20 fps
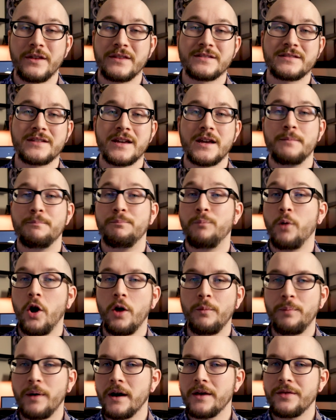than, say, a
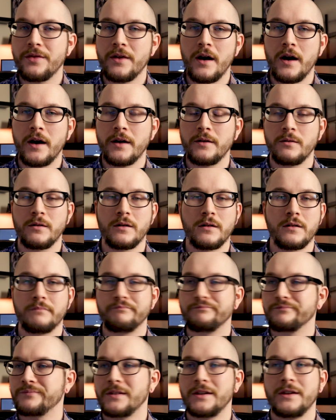ball python
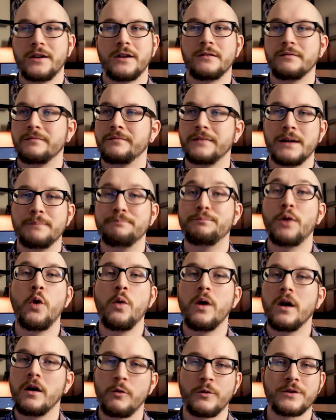or, you know, a
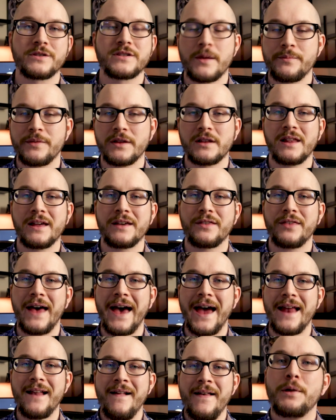boa or something like
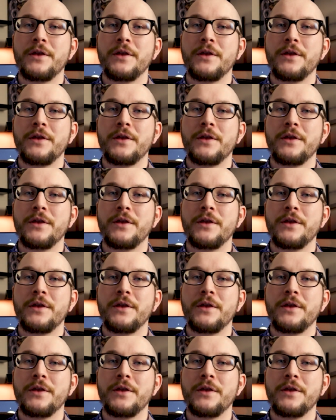that.